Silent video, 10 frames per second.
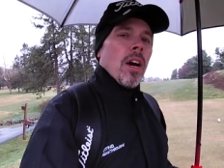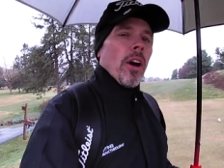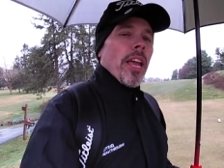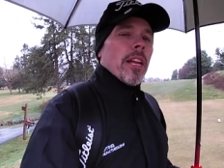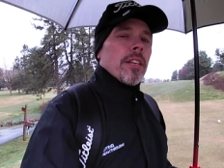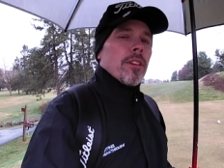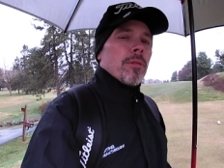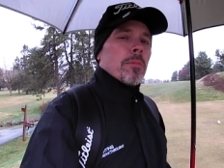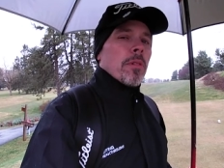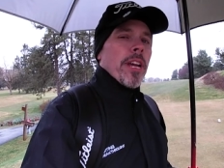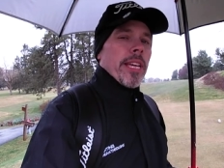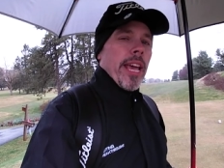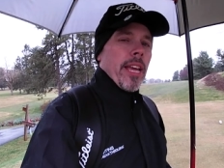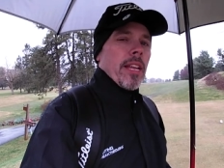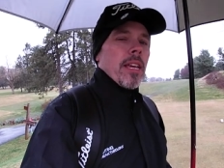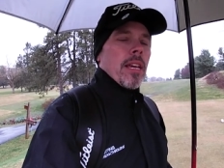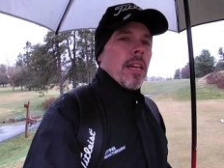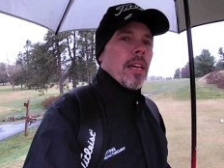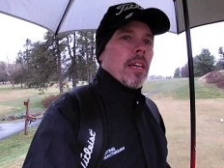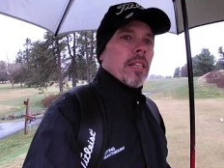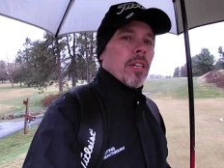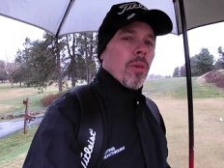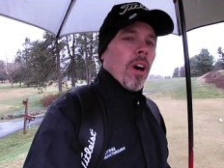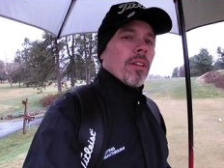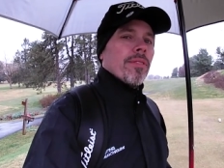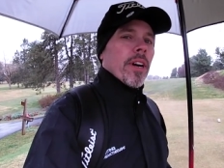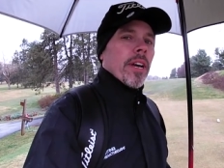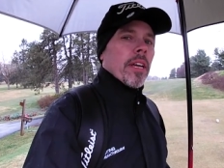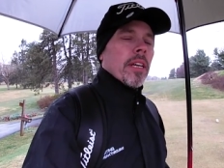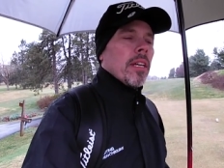all you had to do was break eighty to qualify